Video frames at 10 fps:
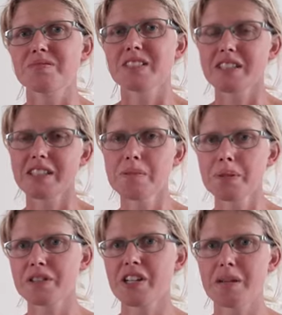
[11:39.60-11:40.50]

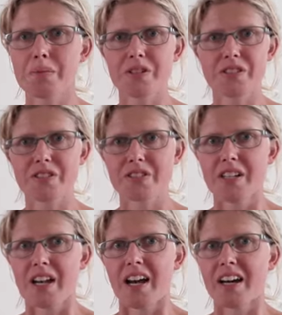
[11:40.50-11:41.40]
sleeping chambers
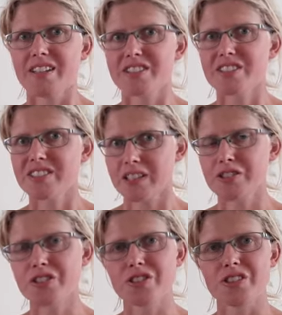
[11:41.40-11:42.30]

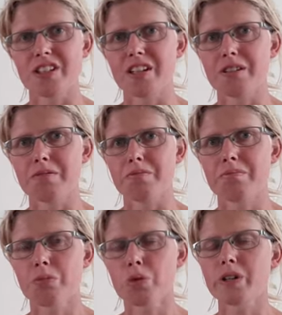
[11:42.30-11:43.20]
such a
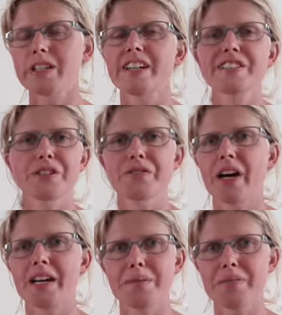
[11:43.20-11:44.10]
more nicer
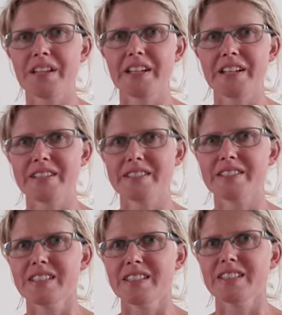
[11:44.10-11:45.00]
vibe than
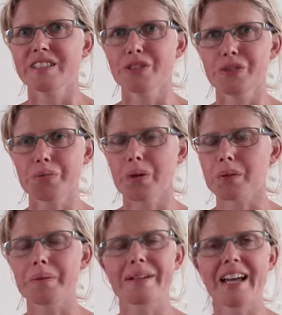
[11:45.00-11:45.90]
you
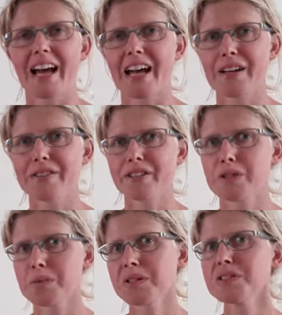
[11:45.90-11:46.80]
probably have
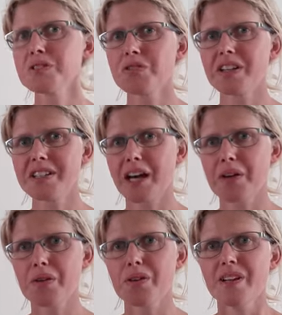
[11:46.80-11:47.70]
experienced right
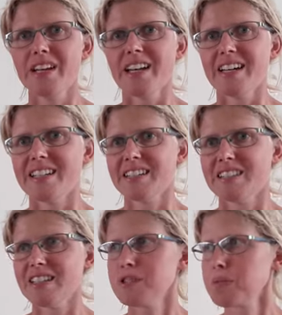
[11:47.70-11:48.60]
now.
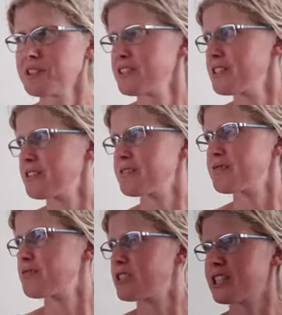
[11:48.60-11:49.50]
Especially
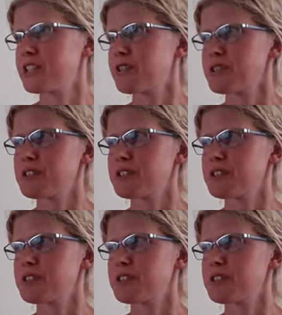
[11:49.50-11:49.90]
when I notice